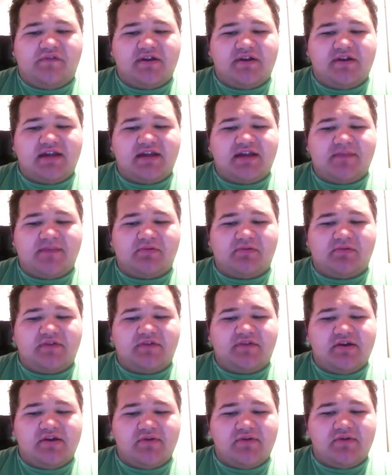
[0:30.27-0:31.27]
Fish
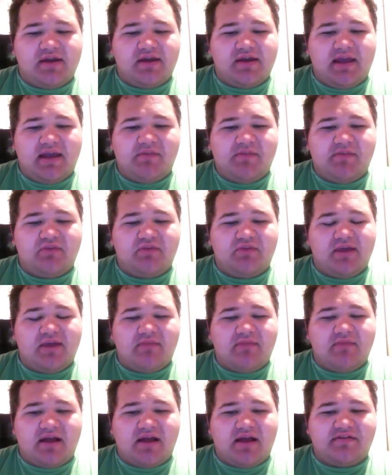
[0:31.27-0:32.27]
Keepers Q&A
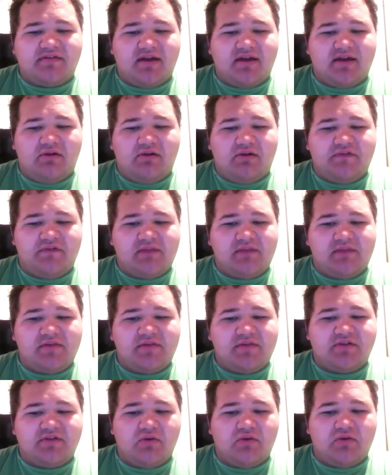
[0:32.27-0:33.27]
between myself
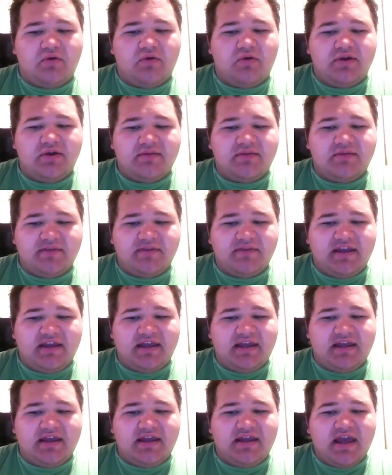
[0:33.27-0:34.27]
and Mr. William
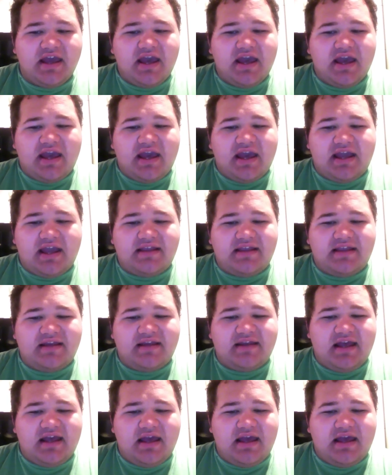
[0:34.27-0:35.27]
T. And
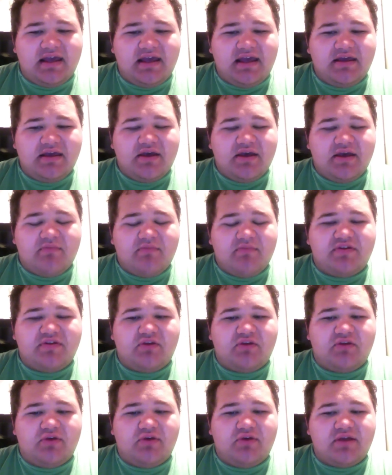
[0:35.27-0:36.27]
today,
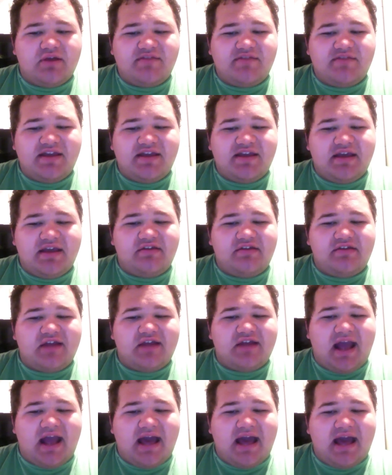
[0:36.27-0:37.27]
Mr. William T. is
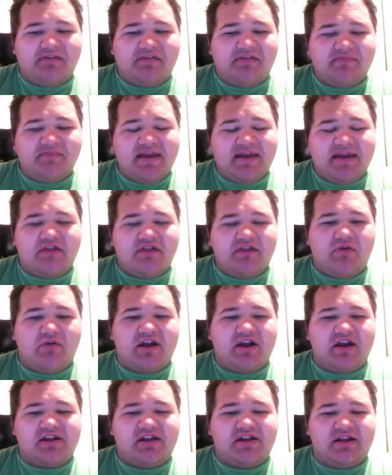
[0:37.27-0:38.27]
going to ask me
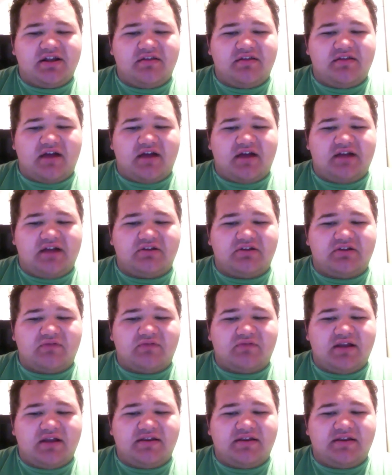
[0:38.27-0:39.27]
questions on the
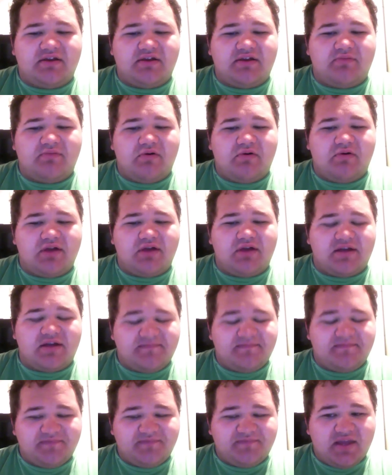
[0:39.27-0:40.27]
red-tail Botia.